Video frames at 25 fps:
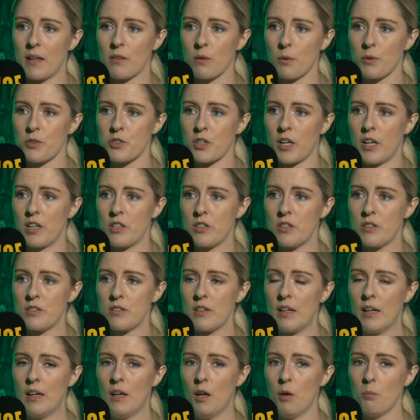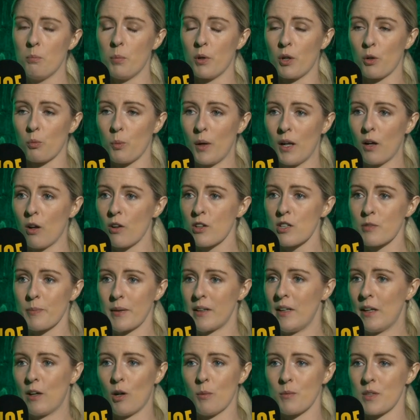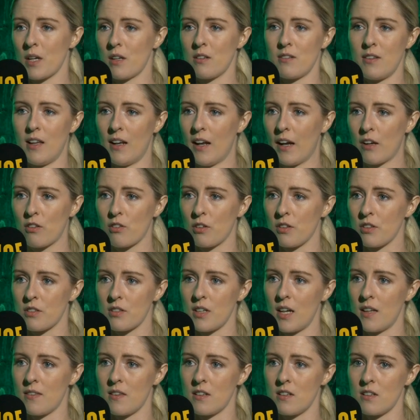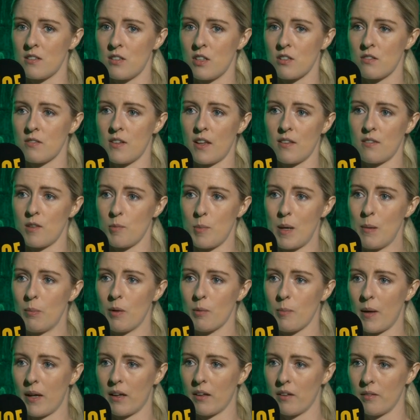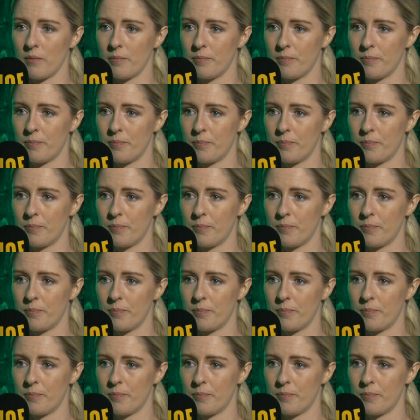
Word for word: make those changes. But it will ultimately come down to the electorate and the decision that the people make.